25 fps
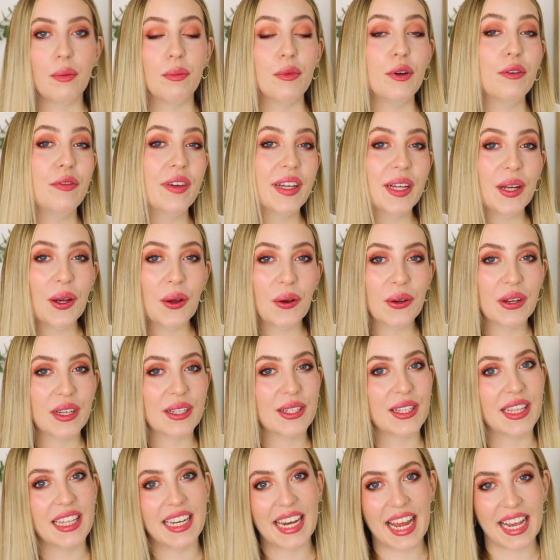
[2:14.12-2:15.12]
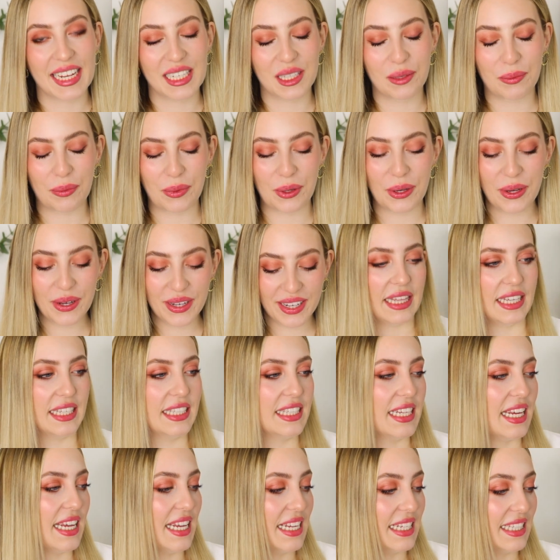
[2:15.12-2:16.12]
Moving along to the next book,
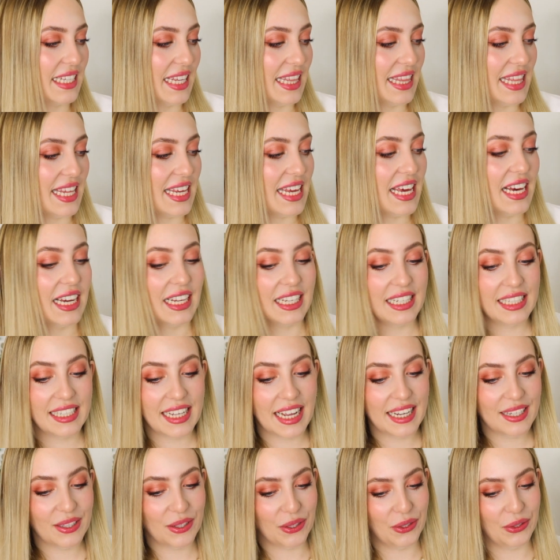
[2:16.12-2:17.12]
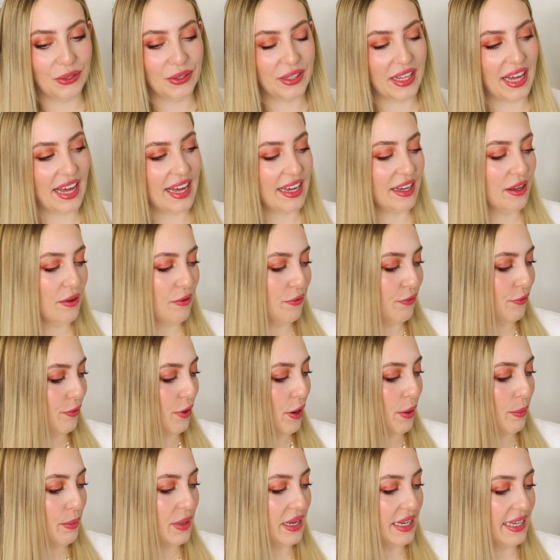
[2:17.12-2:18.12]
this is The Undead Girl Gang
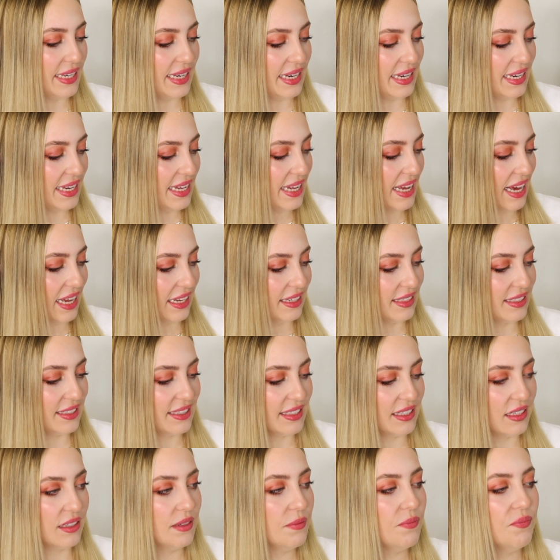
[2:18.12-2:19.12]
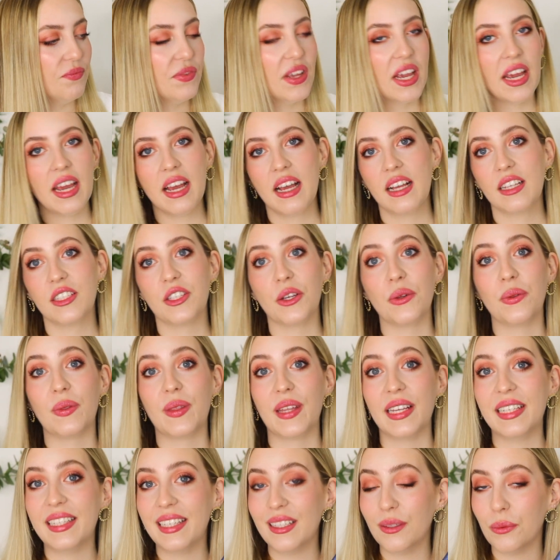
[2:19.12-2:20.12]
from Lily Anderson. So
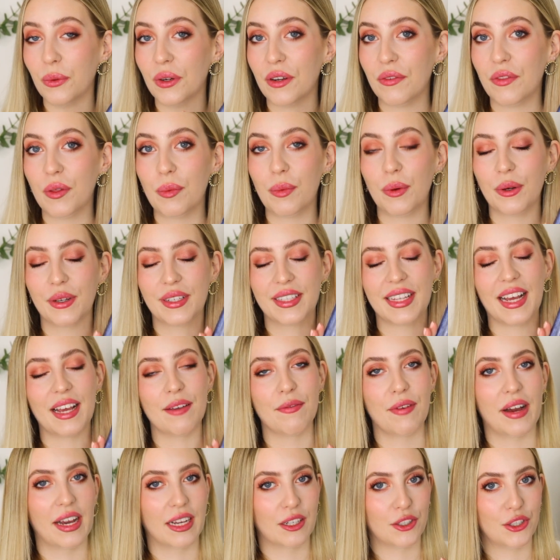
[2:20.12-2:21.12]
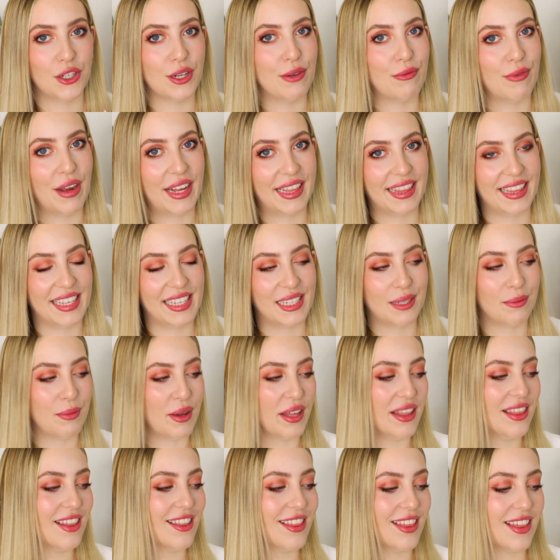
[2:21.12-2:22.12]
this is one of the books I've actually read this
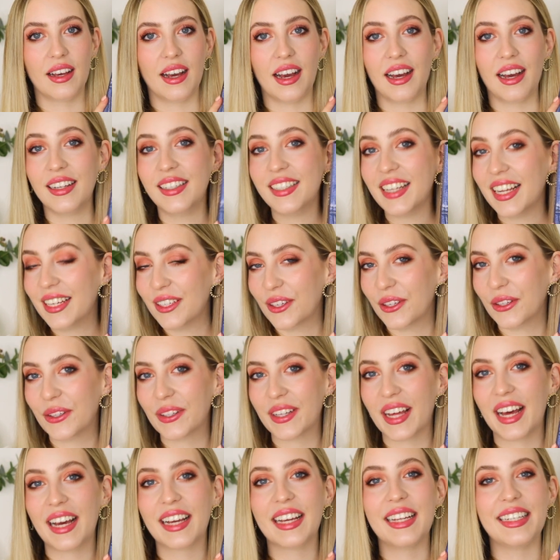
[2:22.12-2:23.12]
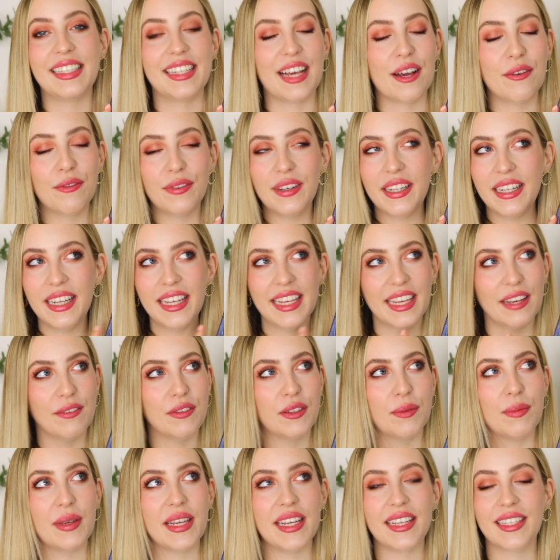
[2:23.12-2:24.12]
month. Undead Girl Gang
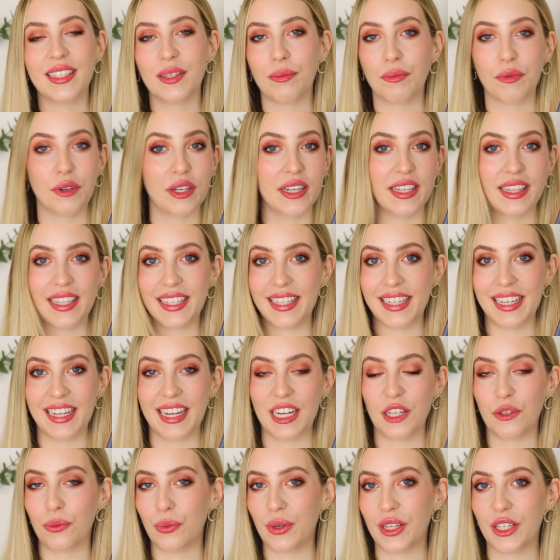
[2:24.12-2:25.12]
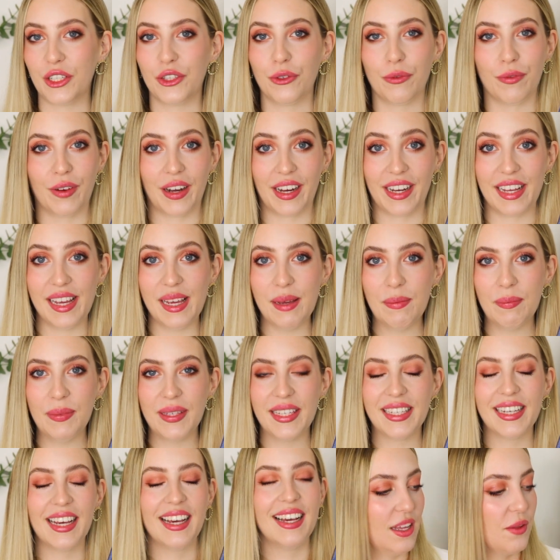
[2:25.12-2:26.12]
definitely gives me Sabrina the Teenage Witch
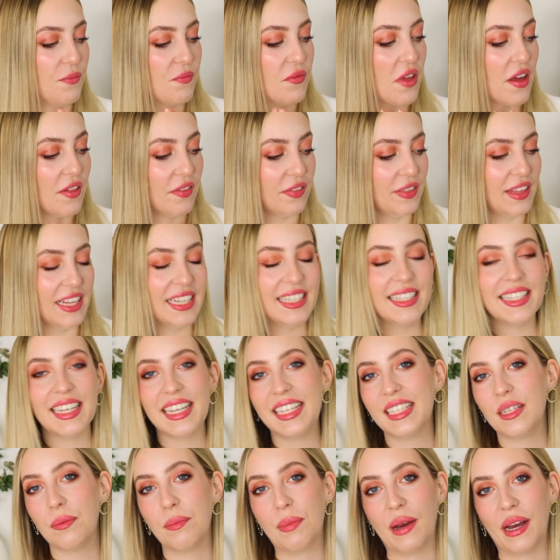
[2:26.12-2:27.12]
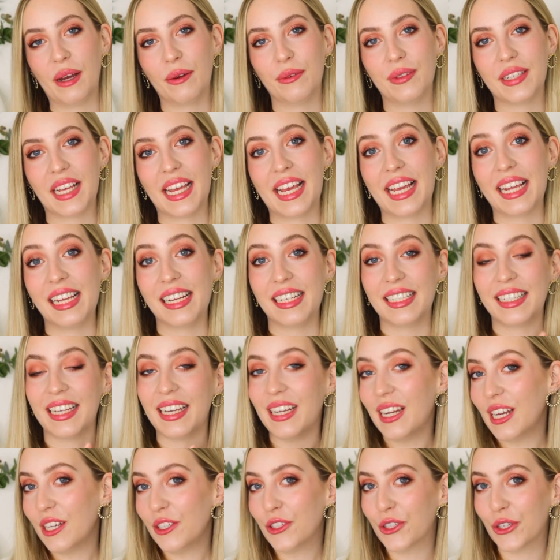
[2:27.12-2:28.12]
vibes. This is about a
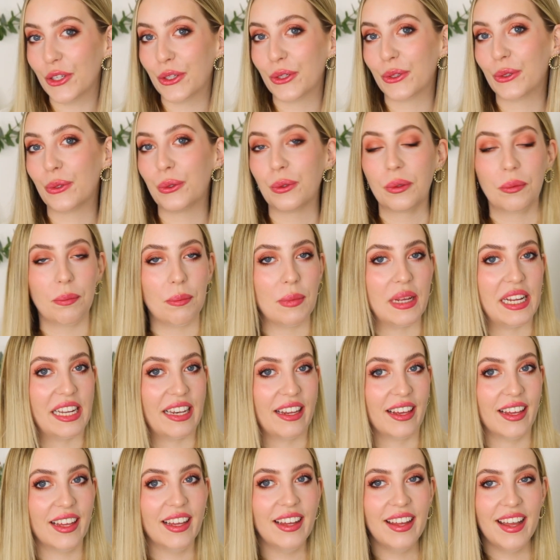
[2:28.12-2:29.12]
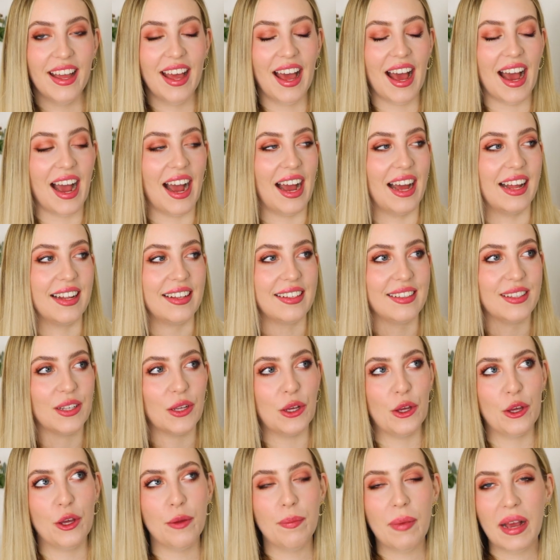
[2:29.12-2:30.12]
teenage girl called Mila, and
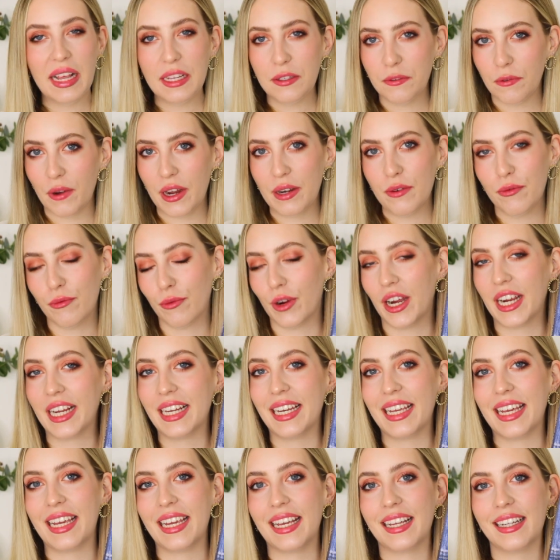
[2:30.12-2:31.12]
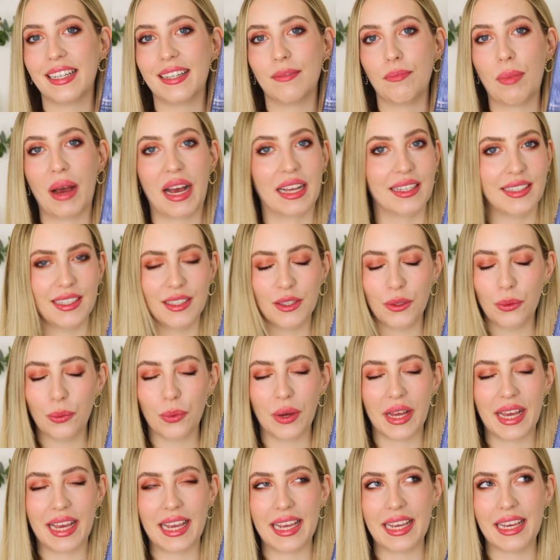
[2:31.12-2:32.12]
her best friend Riley passes
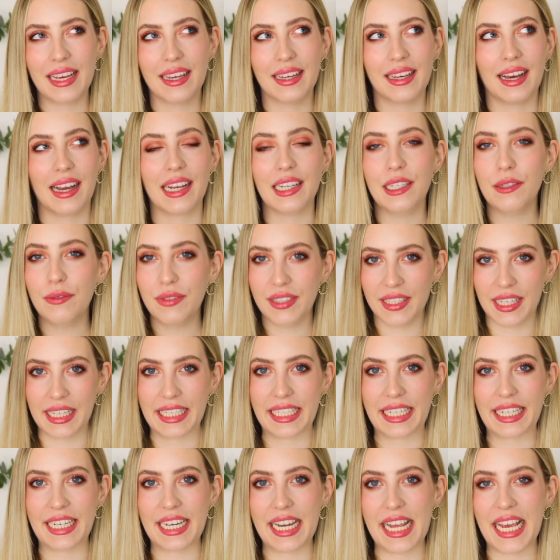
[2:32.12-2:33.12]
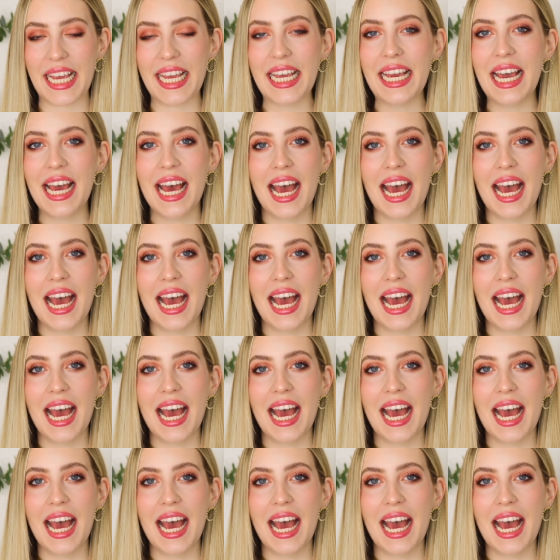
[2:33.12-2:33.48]
away kind of suddenly,